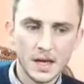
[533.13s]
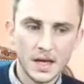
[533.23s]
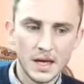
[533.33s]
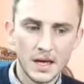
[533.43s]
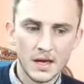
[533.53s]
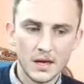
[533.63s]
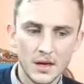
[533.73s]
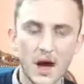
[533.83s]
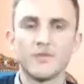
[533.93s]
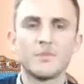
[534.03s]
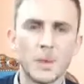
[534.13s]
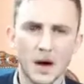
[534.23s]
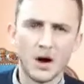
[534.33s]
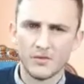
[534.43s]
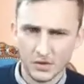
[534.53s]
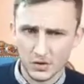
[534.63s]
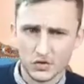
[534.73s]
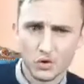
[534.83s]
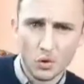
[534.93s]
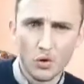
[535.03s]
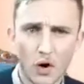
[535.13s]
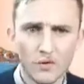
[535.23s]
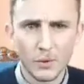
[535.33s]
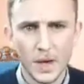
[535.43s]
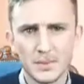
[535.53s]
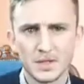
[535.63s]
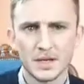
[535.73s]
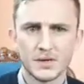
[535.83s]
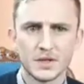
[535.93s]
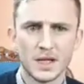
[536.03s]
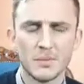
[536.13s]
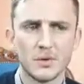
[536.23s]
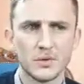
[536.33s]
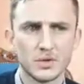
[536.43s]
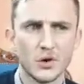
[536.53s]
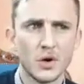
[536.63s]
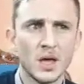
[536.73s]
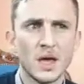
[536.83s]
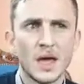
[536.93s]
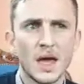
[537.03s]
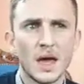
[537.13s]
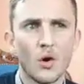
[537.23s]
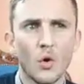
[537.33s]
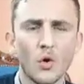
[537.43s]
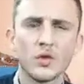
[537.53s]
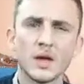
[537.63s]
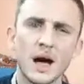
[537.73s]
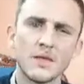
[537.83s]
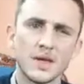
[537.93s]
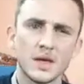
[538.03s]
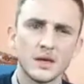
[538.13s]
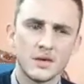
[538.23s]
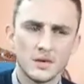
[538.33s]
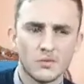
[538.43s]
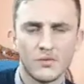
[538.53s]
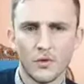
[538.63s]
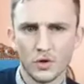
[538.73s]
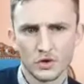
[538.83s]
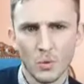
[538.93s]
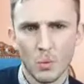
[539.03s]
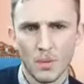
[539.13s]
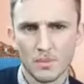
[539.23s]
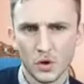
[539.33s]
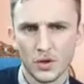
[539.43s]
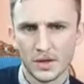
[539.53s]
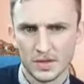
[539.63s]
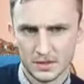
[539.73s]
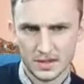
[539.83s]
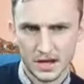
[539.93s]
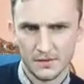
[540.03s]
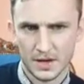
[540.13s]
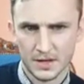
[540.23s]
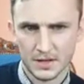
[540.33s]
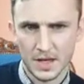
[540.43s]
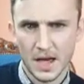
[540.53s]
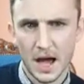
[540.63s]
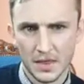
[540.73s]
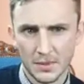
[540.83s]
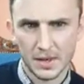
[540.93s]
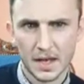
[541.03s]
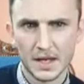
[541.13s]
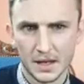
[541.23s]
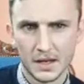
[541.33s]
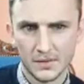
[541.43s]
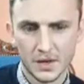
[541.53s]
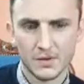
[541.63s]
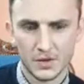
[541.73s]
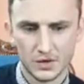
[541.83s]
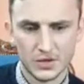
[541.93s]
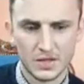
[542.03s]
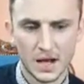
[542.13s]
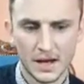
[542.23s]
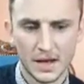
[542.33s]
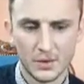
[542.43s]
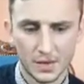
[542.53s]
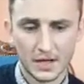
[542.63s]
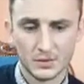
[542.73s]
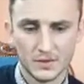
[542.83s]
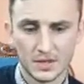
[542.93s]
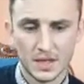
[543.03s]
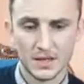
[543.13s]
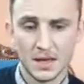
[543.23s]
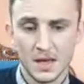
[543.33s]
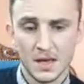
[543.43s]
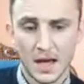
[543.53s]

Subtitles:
have the control of the website, for example. So I think focus on one product and service at the beginning if you're just starting out, and that's what you've said